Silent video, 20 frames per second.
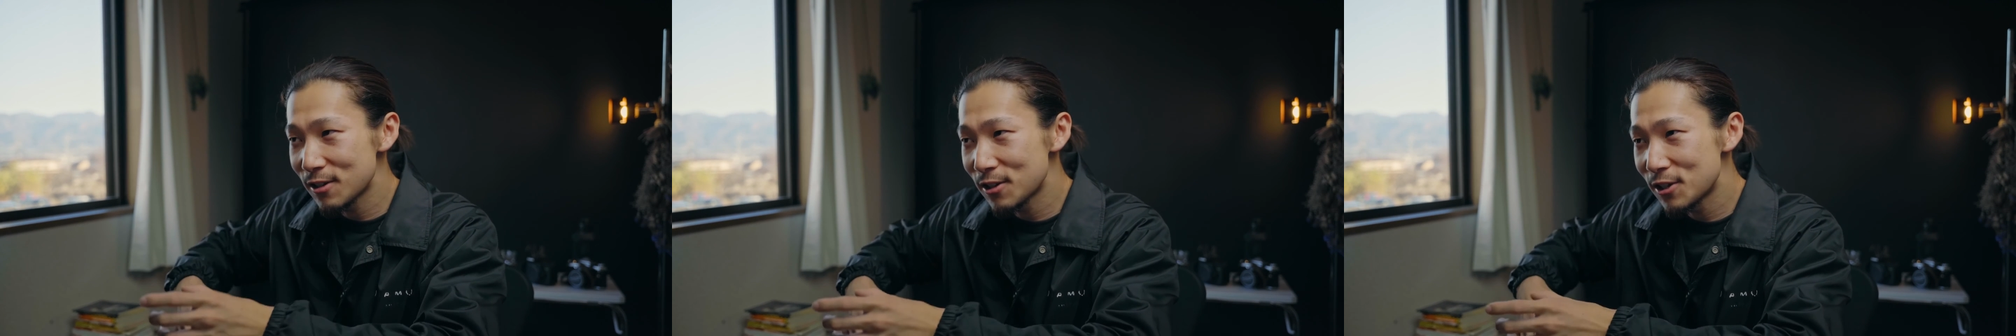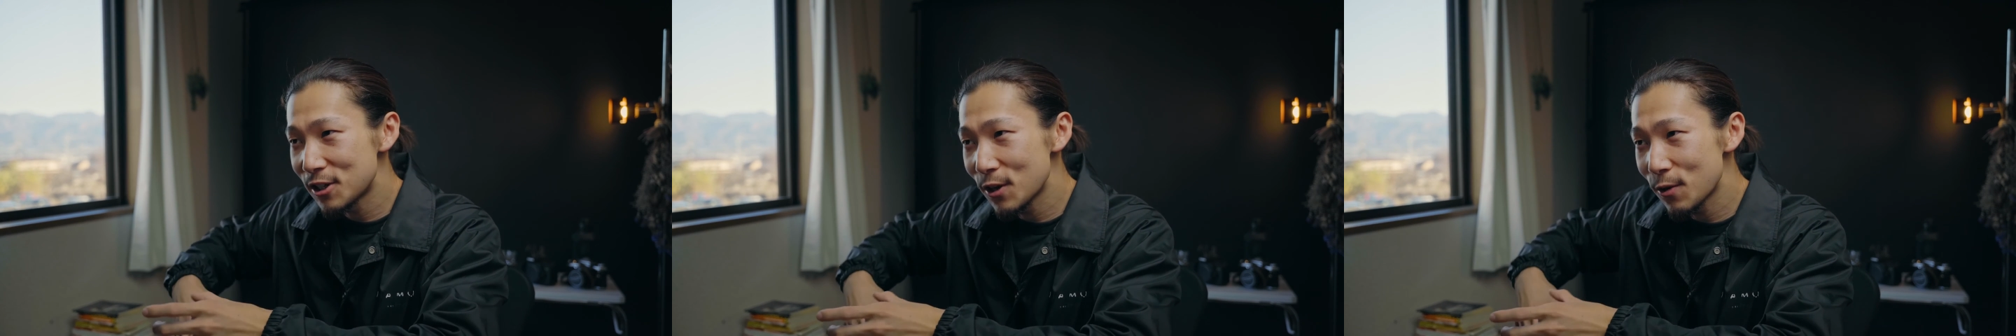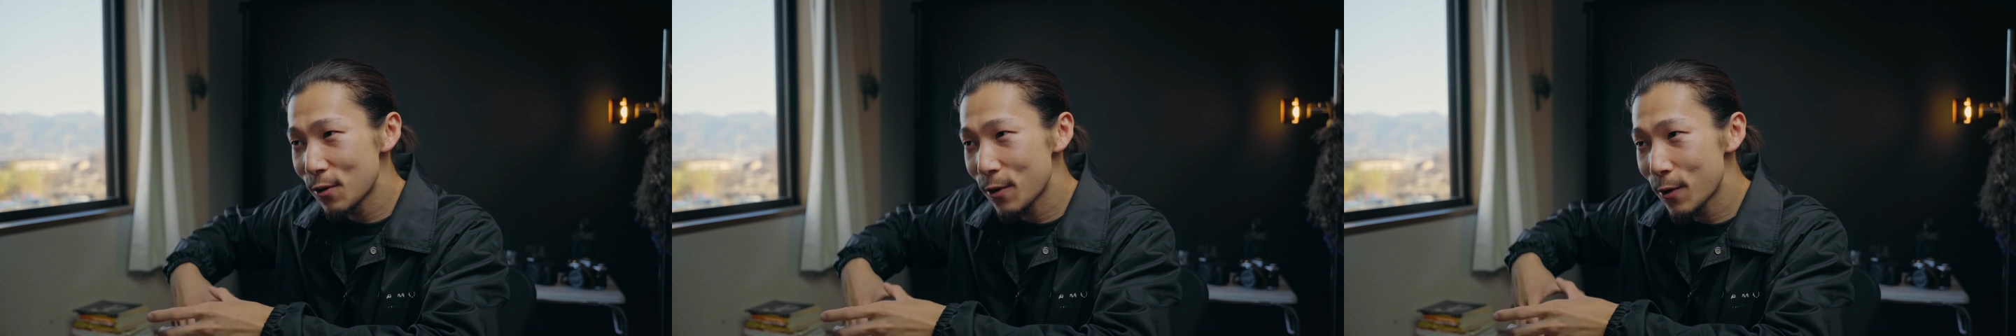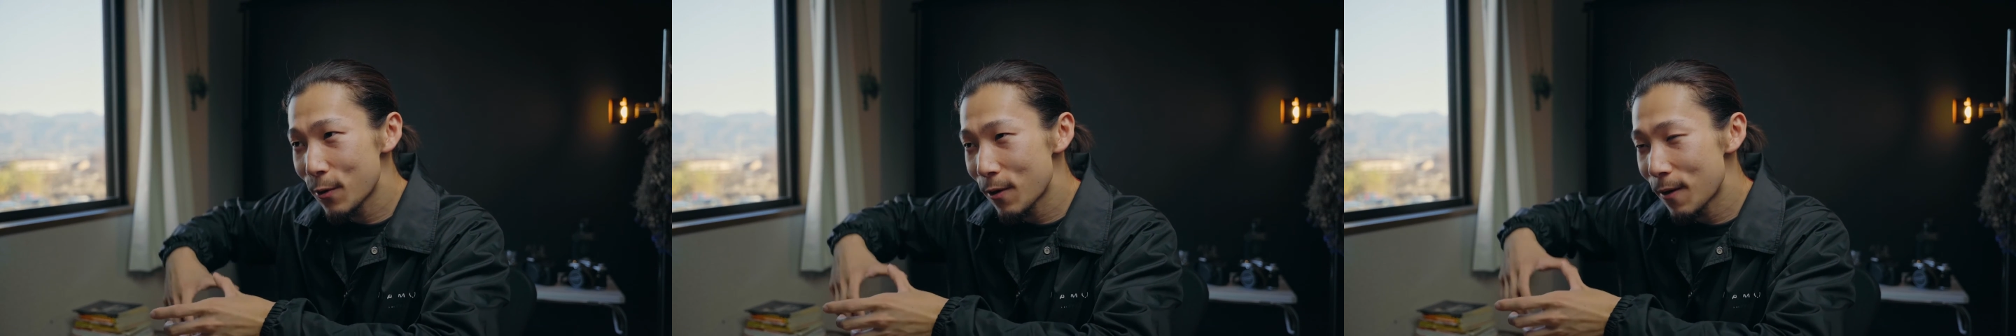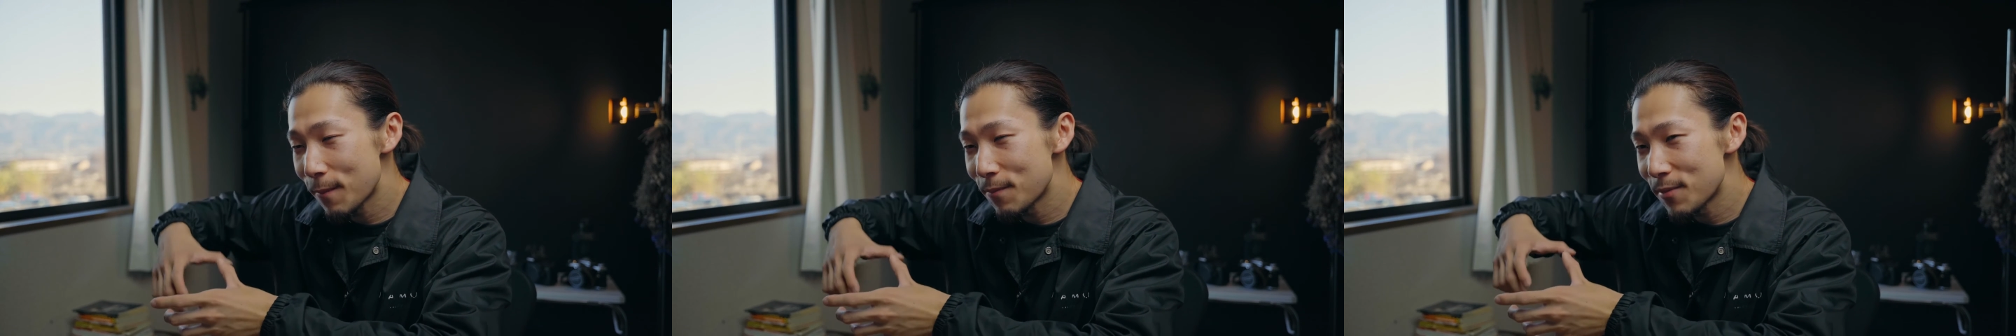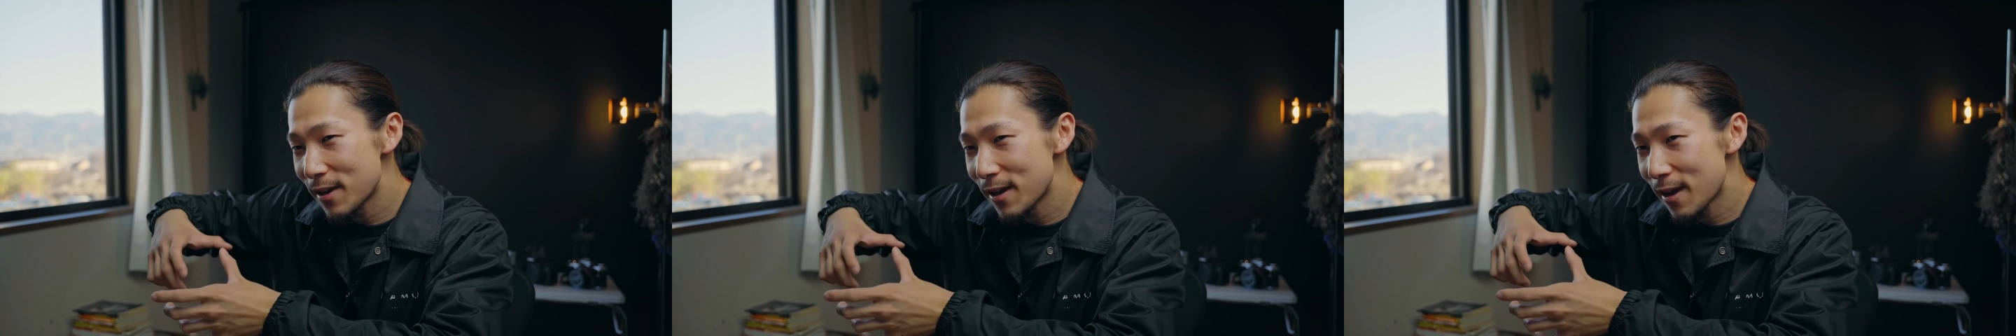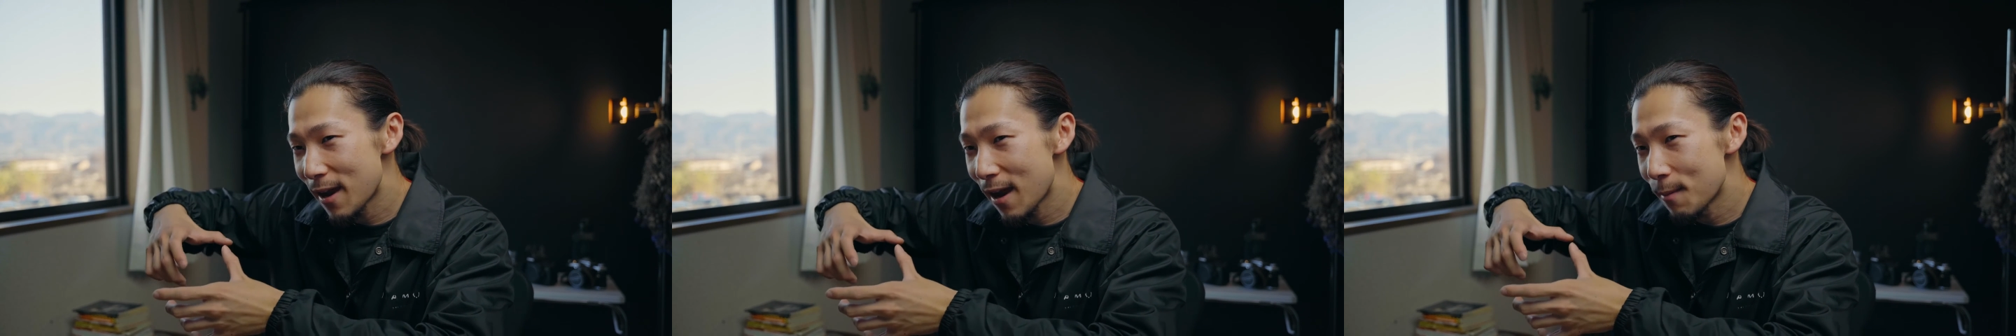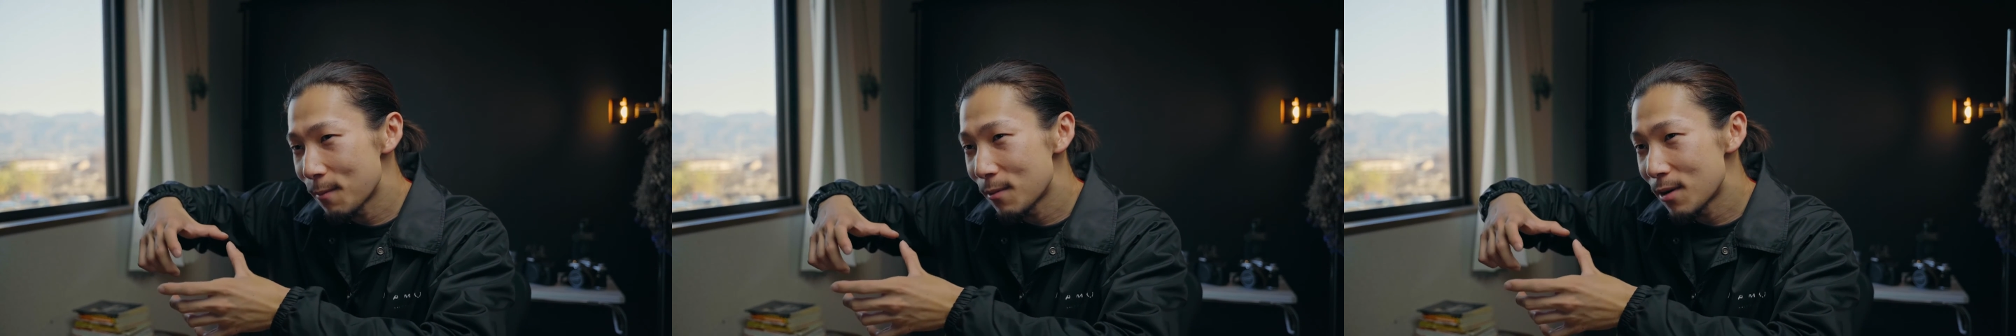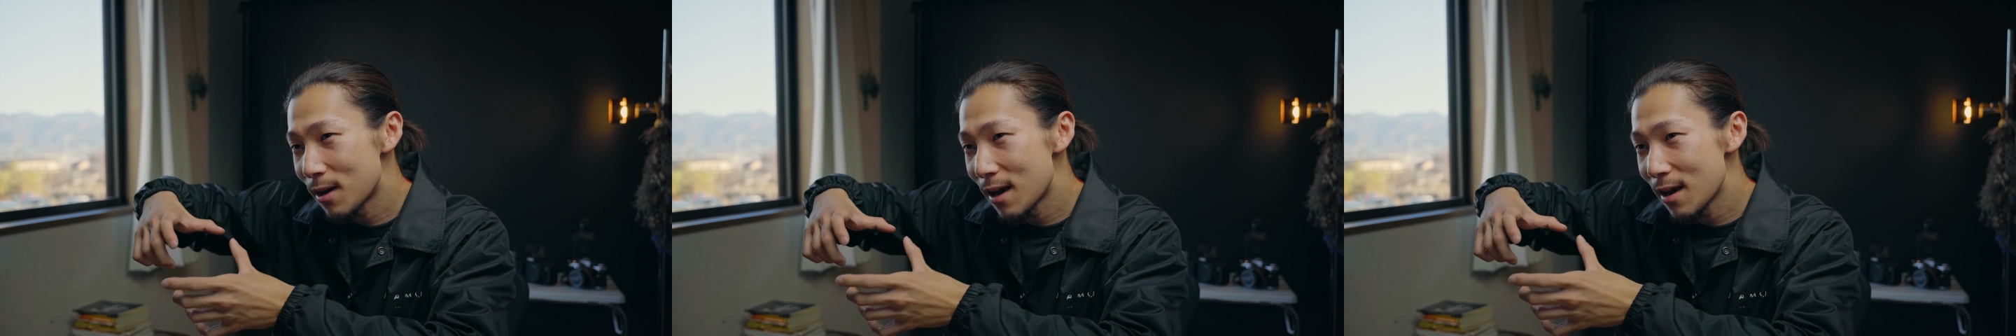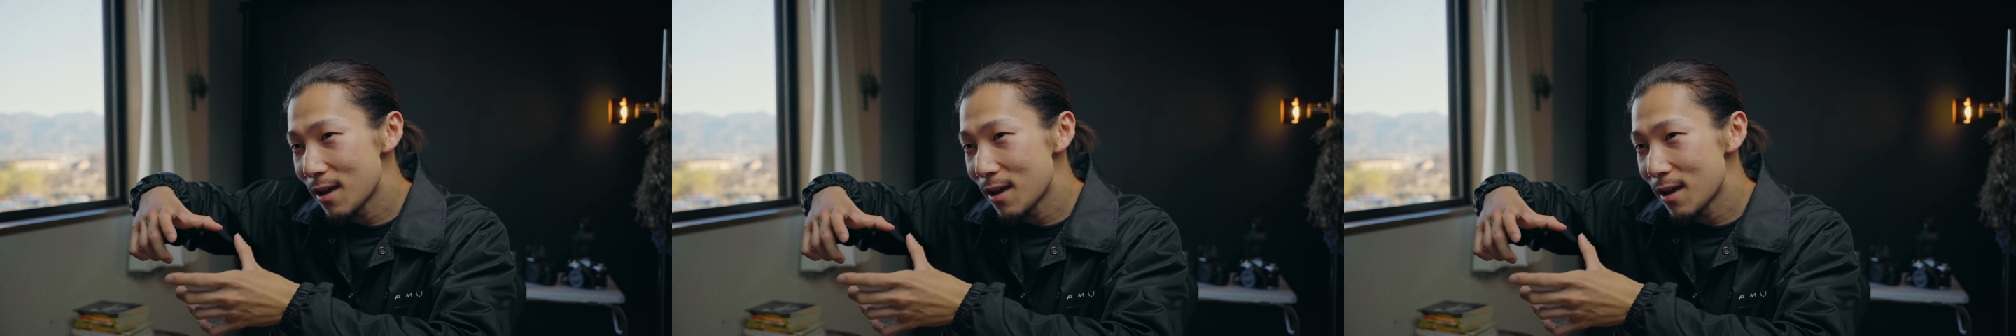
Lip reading: so grab the camera,